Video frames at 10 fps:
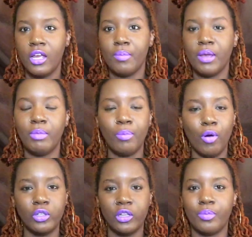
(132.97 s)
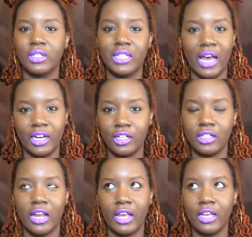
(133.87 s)
it made me post up a status
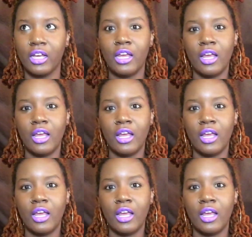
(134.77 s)
like,